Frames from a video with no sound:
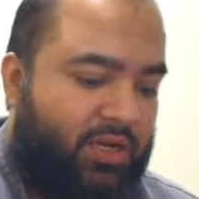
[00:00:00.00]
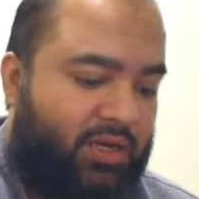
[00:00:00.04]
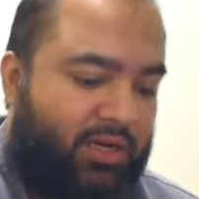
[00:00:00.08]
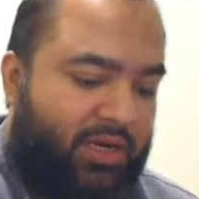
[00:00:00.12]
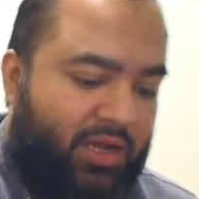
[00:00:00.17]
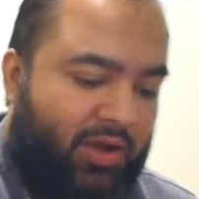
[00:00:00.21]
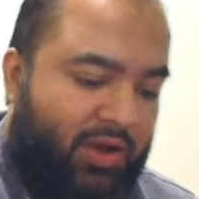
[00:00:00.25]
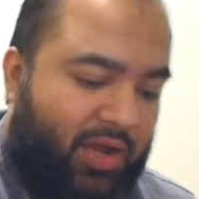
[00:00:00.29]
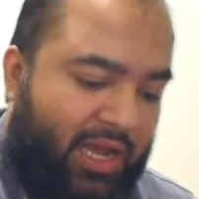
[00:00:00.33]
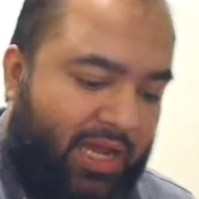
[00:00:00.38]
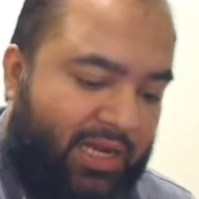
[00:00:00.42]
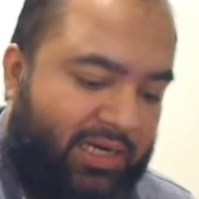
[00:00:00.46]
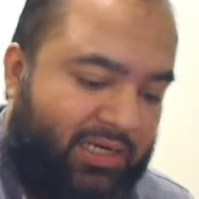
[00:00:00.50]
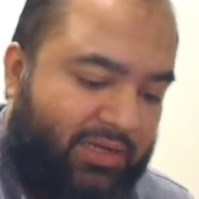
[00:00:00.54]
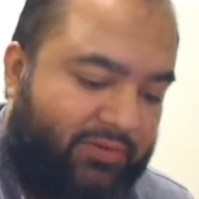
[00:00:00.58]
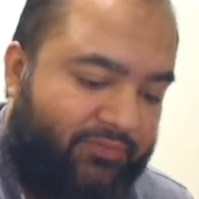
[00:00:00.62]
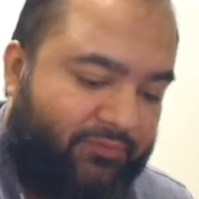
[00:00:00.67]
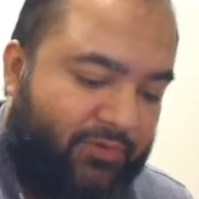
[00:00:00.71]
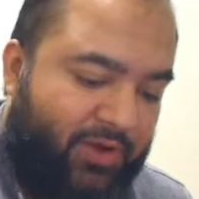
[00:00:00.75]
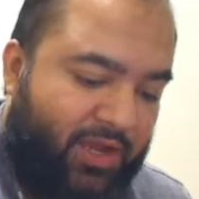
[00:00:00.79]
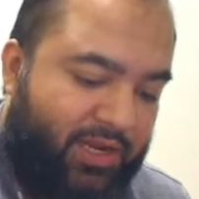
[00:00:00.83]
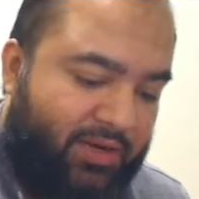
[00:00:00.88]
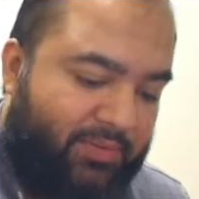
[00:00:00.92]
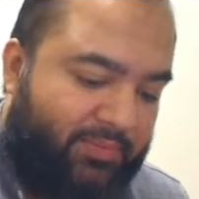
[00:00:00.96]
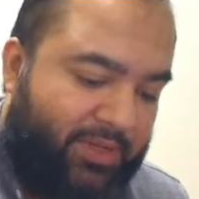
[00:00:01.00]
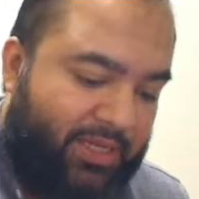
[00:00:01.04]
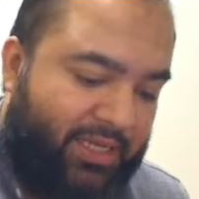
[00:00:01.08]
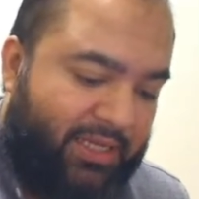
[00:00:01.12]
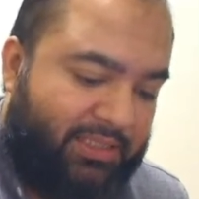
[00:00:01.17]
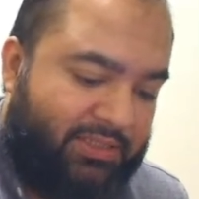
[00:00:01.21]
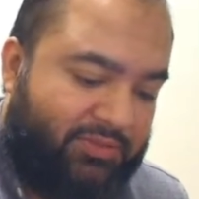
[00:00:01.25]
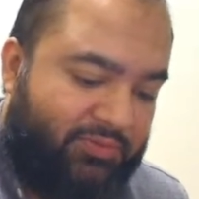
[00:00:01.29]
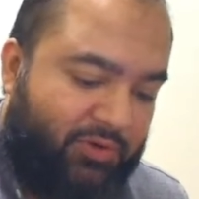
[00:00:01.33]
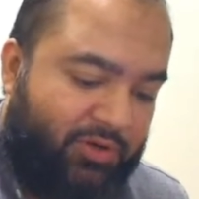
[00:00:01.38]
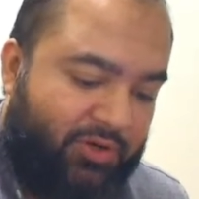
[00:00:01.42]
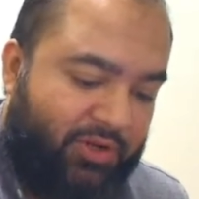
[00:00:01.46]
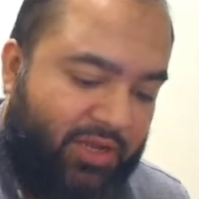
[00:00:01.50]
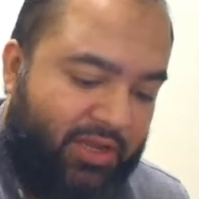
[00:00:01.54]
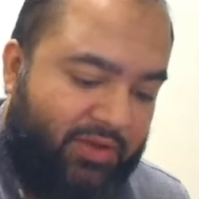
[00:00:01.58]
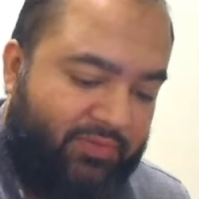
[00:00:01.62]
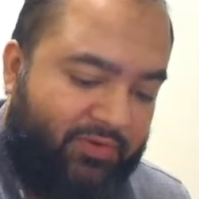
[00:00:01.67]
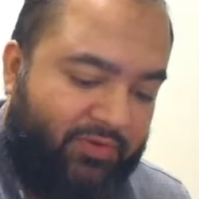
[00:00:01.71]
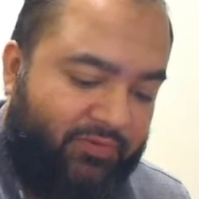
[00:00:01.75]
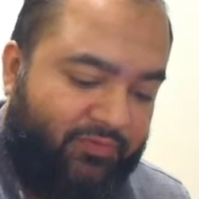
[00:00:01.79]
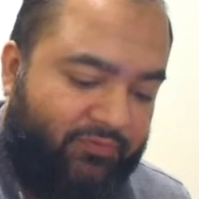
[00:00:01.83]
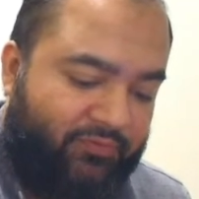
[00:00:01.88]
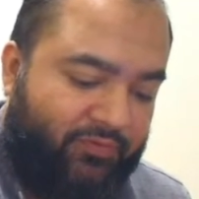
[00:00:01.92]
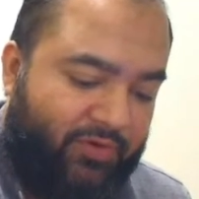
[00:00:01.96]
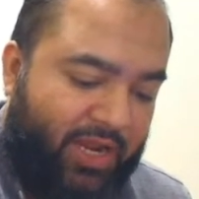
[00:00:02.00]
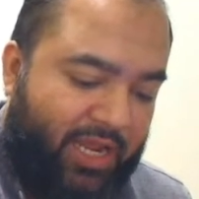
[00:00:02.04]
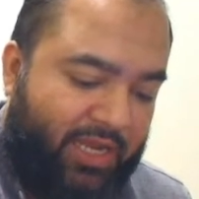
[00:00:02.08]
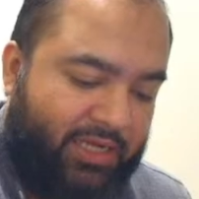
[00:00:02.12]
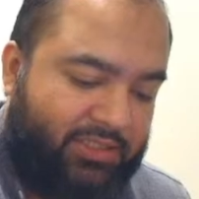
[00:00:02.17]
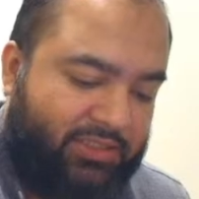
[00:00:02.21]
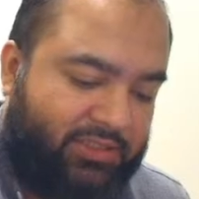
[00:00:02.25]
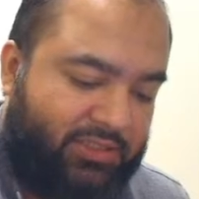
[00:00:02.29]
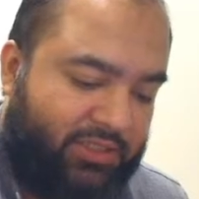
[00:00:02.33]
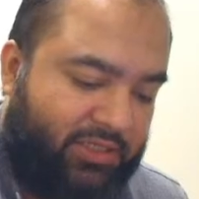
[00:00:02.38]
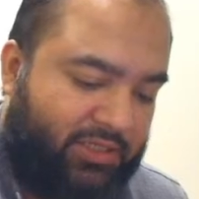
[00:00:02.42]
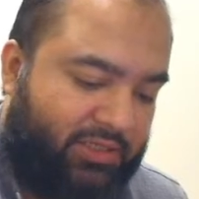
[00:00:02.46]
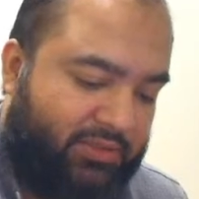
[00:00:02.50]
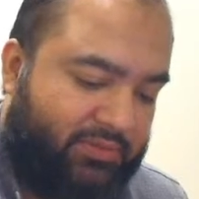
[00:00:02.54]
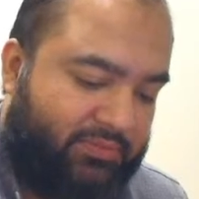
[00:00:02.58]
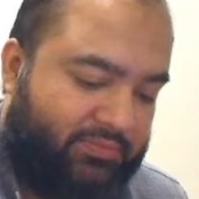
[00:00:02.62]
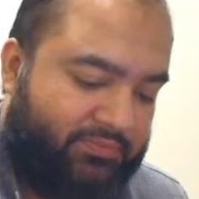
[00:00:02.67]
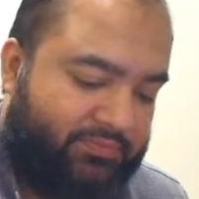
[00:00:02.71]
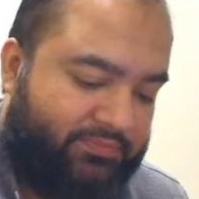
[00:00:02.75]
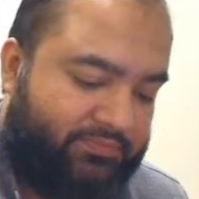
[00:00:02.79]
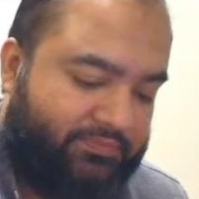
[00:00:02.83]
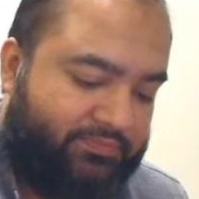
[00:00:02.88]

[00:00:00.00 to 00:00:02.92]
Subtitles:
Now undefined means when you have a fraction,